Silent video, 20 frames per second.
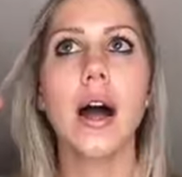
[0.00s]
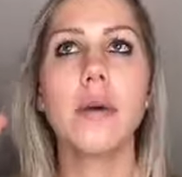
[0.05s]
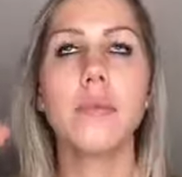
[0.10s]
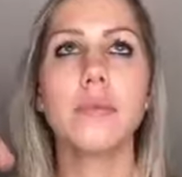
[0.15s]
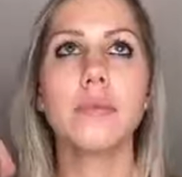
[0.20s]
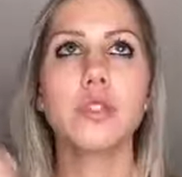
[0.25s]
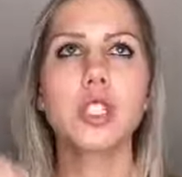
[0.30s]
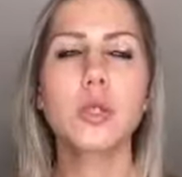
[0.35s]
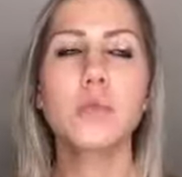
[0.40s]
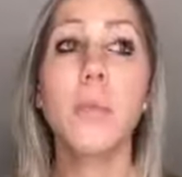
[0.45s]

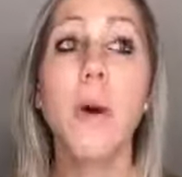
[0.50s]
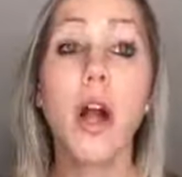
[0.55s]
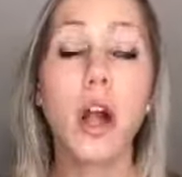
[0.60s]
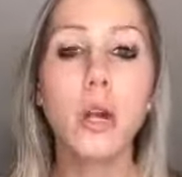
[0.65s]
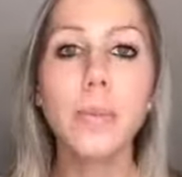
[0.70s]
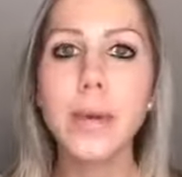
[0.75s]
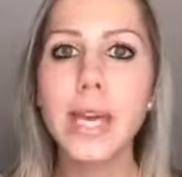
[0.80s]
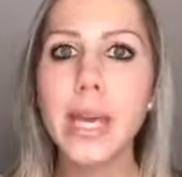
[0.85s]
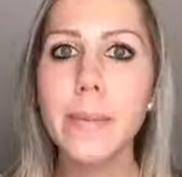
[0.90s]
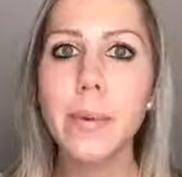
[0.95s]

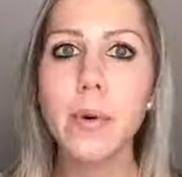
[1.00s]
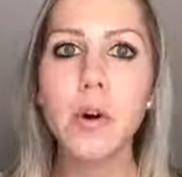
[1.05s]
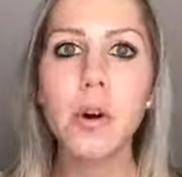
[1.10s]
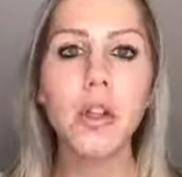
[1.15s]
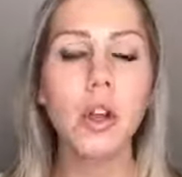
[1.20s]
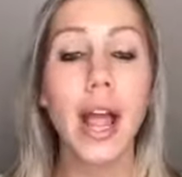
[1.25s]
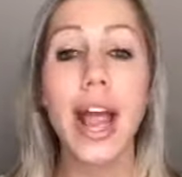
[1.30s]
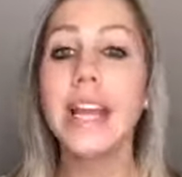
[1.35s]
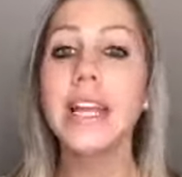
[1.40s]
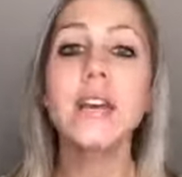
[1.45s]
Spark People
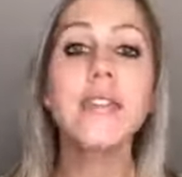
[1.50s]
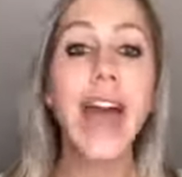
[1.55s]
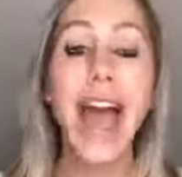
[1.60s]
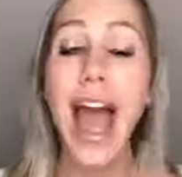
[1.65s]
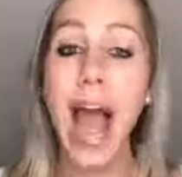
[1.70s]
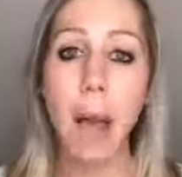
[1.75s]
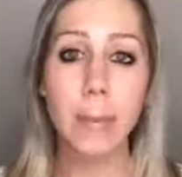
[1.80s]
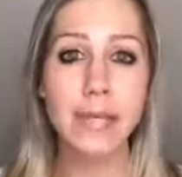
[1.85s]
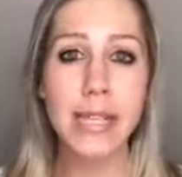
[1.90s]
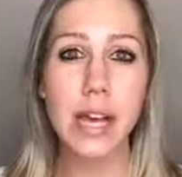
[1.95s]
or any of the
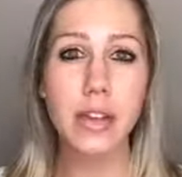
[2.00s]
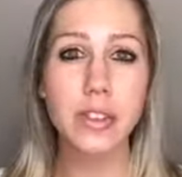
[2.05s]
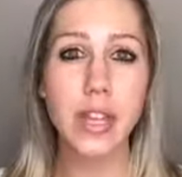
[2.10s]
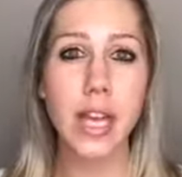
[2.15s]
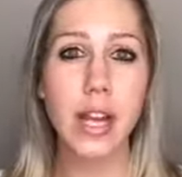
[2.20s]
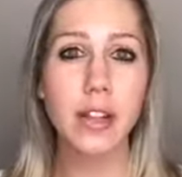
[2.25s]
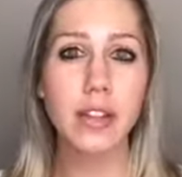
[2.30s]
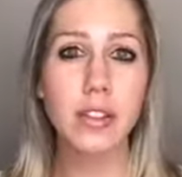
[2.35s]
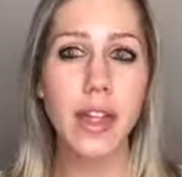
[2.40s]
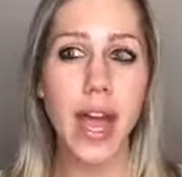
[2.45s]
apps out
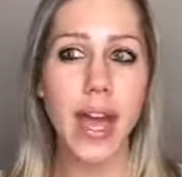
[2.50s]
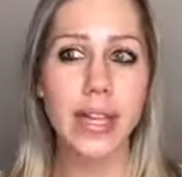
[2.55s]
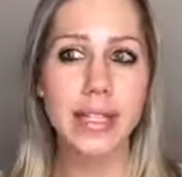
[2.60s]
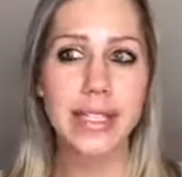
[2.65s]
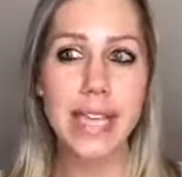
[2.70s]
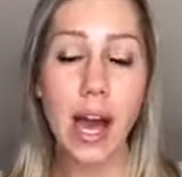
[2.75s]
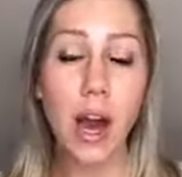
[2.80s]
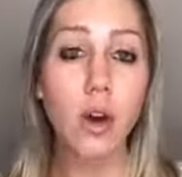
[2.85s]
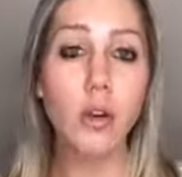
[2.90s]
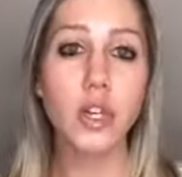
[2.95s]
there that
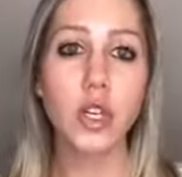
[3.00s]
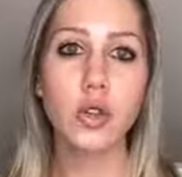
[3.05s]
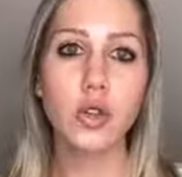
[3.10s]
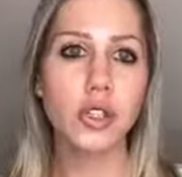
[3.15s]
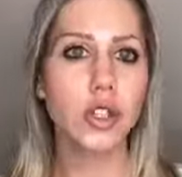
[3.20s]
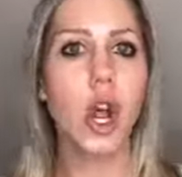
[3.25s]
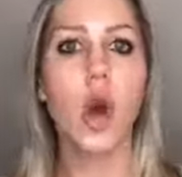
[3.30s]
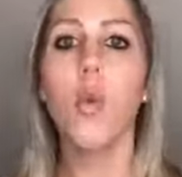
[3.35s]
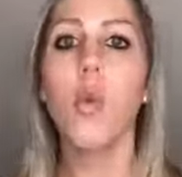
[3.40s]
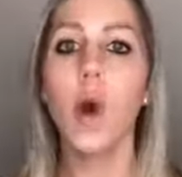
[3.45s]
tell you,
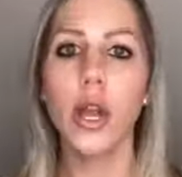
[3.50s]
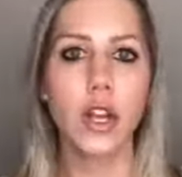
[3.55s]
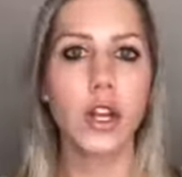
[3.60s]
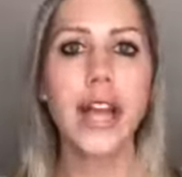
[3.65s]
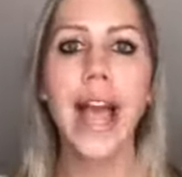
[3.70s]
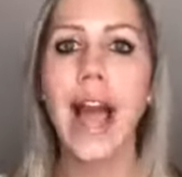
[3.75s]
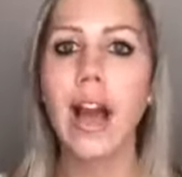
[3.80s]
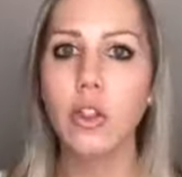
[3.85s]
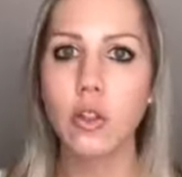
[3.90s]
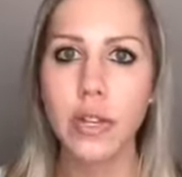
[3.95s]
what your
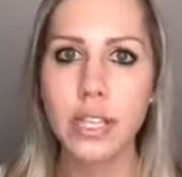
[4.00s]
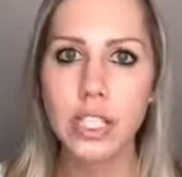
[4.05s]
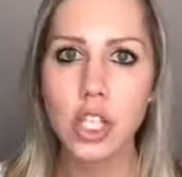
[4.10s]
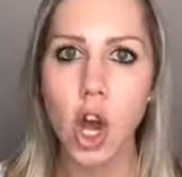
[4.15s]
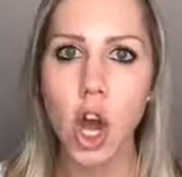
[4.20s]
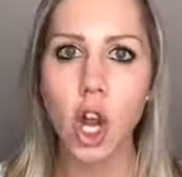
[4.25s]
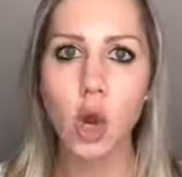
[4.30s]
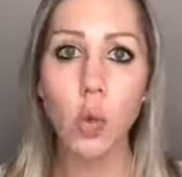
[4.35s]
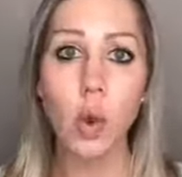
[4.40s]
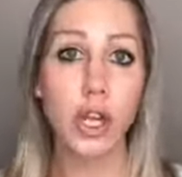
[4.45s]
calories
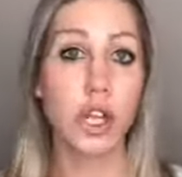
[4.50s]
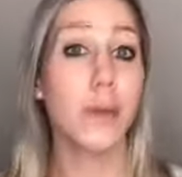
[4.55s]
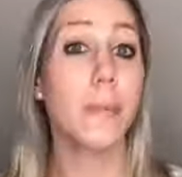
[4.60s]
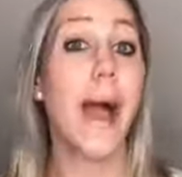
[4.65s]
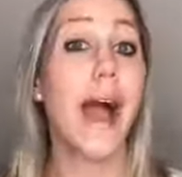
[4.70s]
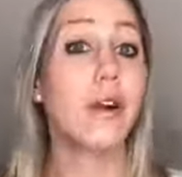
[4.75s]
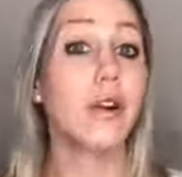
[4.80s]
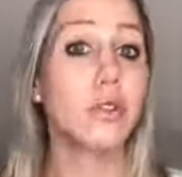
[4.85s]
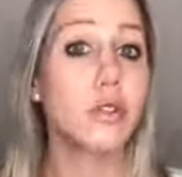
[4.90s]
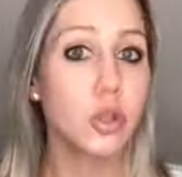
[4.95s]
are, what your
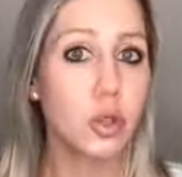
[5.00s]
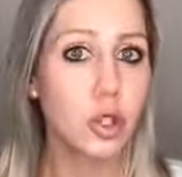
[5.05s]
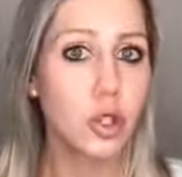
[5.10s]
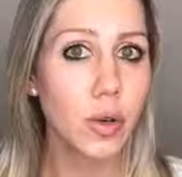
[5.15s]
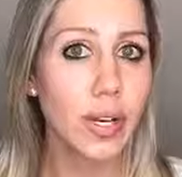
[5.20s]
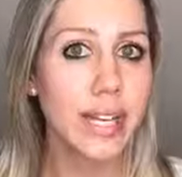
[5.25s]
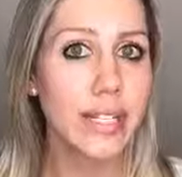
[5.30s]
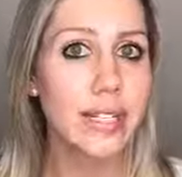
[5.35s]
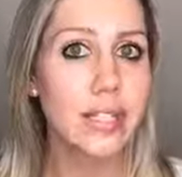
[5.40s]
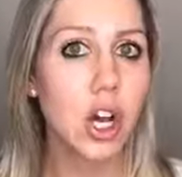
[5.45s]

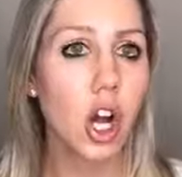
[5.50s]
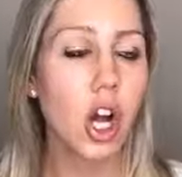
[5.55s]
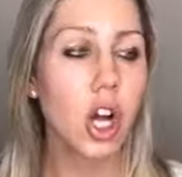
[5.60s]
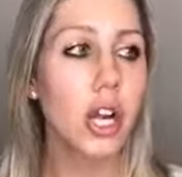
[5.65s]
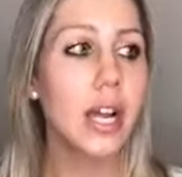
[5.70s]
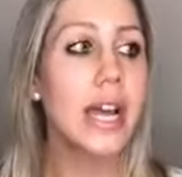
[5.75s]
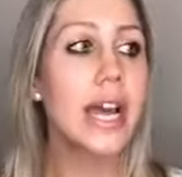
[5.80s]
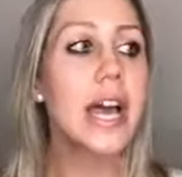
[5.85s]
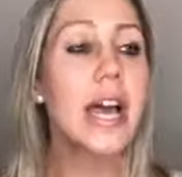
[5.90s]
macronutrients are,